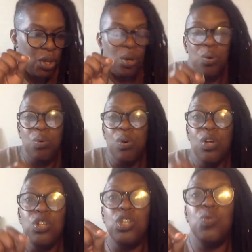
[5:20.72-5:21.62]
who
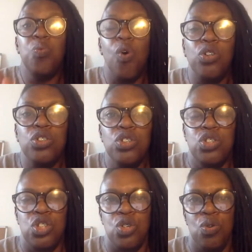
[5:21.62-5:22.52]
you want
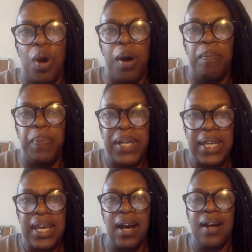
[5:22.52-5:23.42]
to
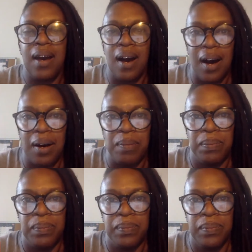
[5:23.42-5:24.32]

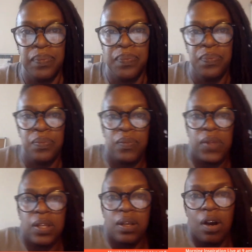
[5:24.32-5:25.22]
become.
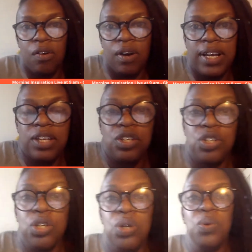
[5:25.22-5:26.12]
All right,
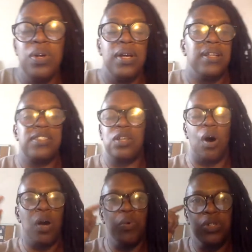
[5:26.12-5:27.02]
I
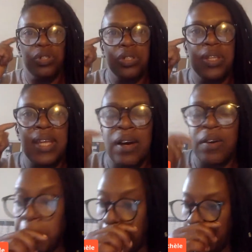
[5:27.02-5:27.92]
want you to now
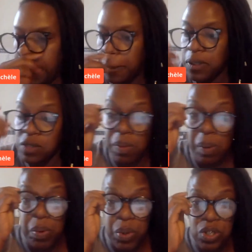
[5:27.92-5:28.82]
think, because
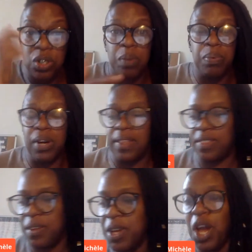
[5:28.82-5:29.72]
remember, we took a
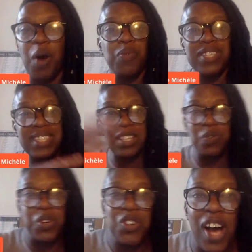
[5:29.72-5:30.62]
breath and we said
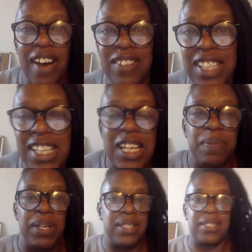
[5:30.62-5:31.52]
that we're not having any
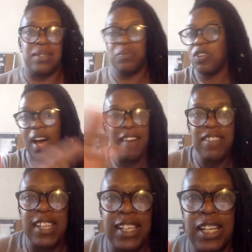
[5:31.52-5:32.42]
limits,
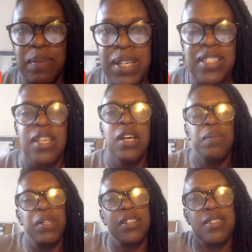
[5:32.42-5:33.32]

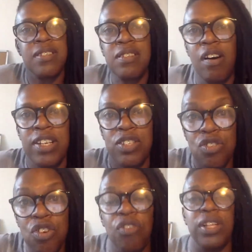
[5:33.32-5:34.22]
because the sky is
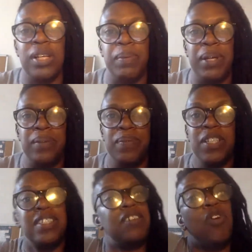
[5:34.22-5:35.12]
not the limit,
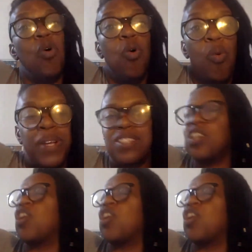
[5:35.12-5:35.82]
because there are orbits